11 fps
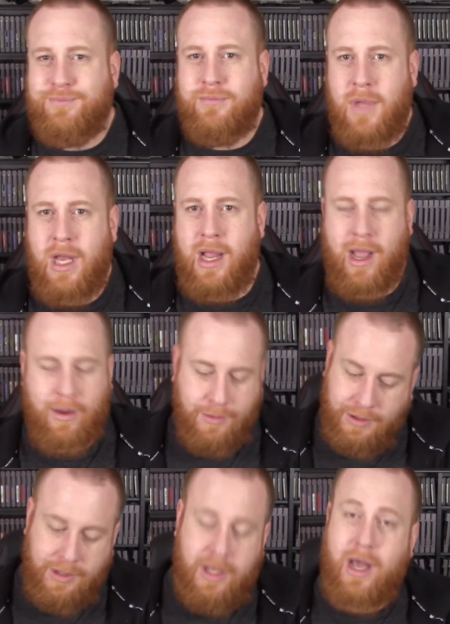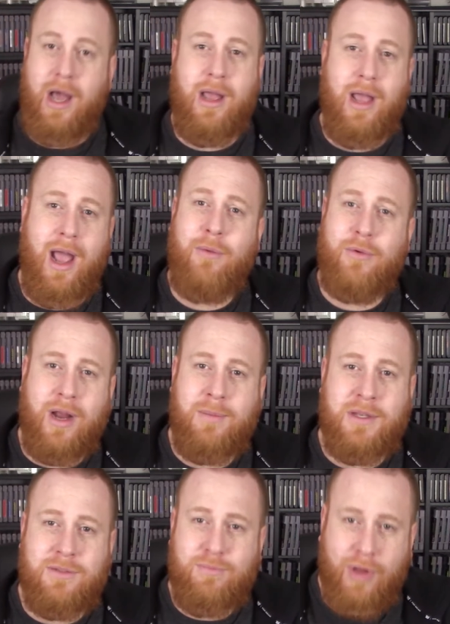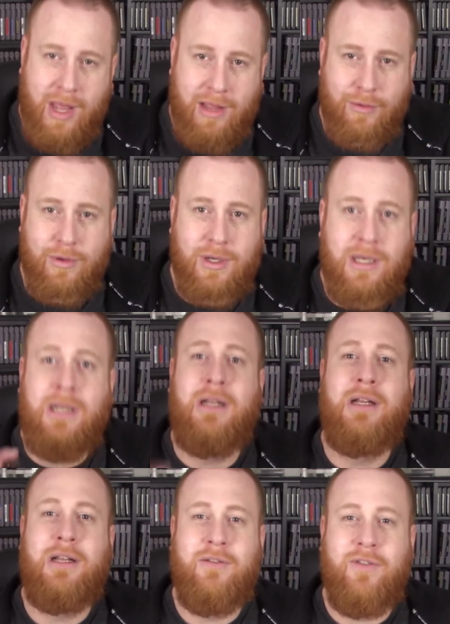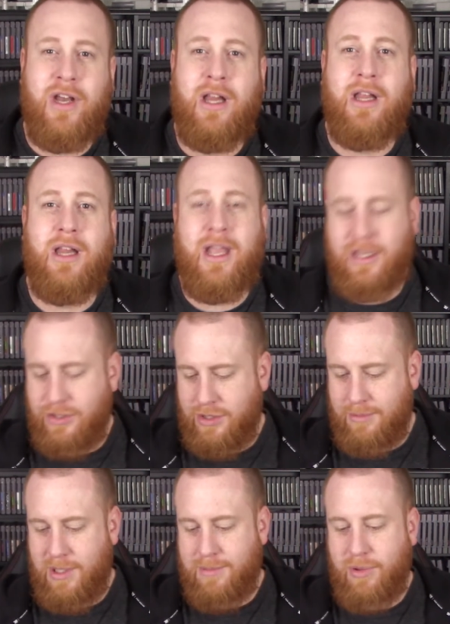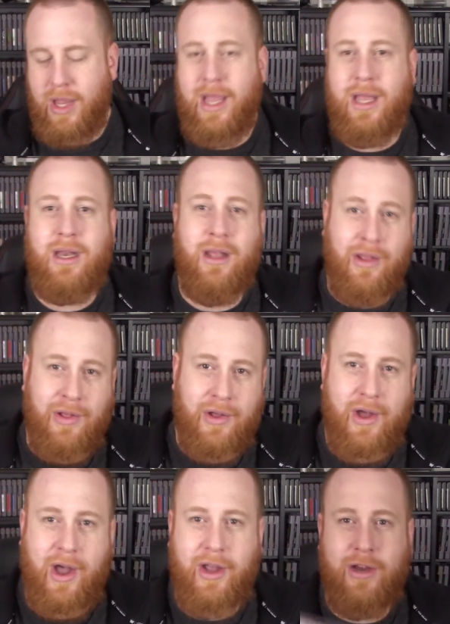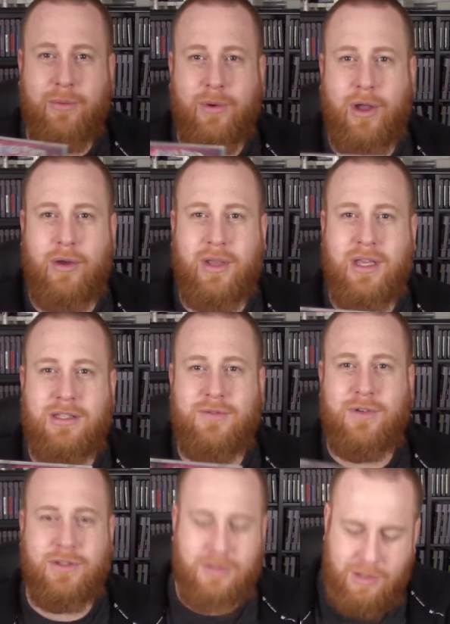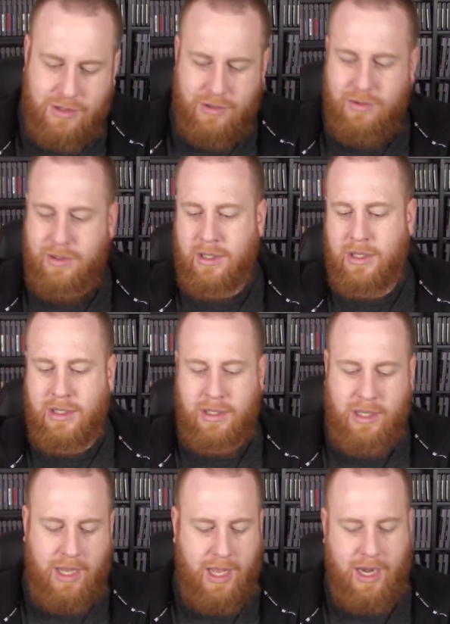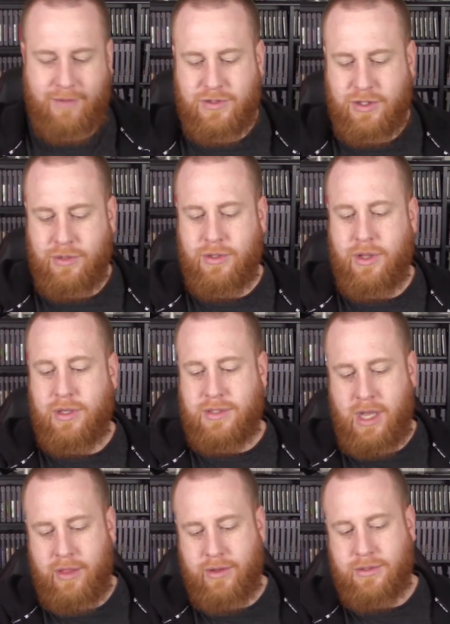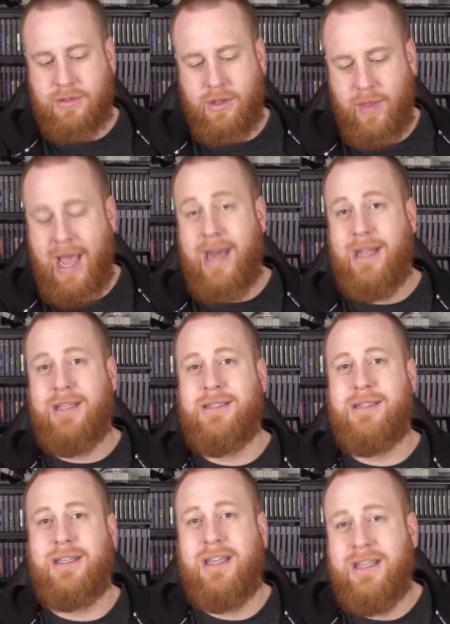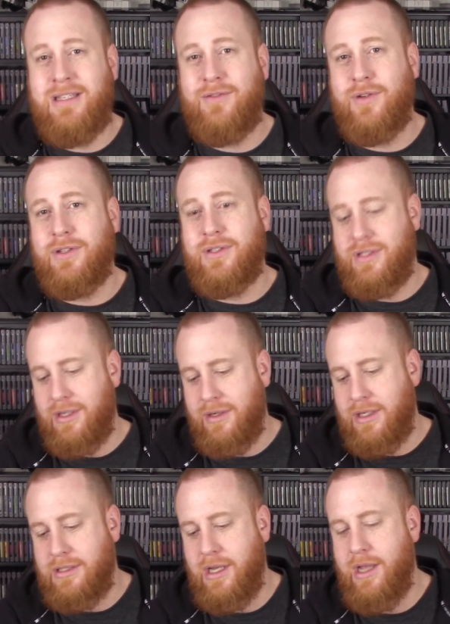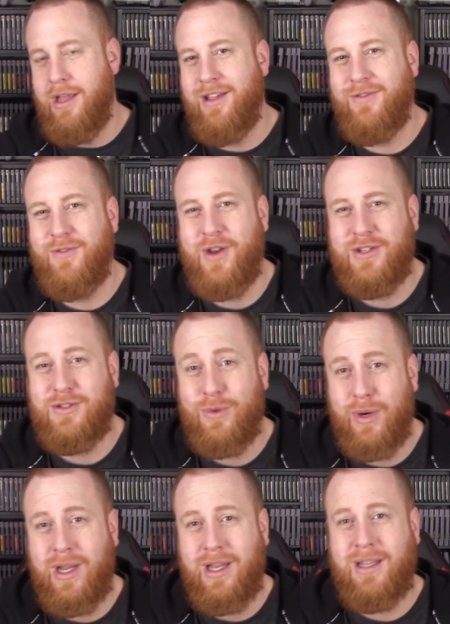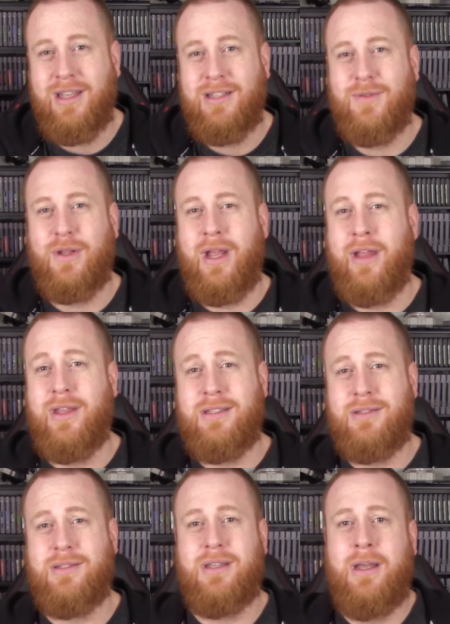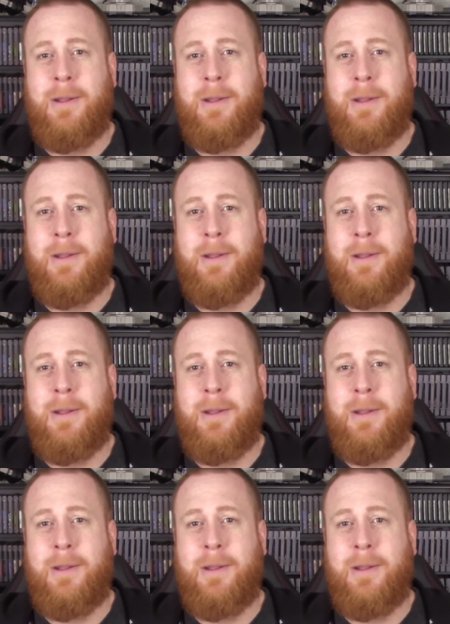anyhow, I would recommend playing through it vanilla like it should be played. Here we'll go Kingsfield 2, and I've shown you those others. So that is the Kingsfield series. Funny story in Kingsfield. Now this is,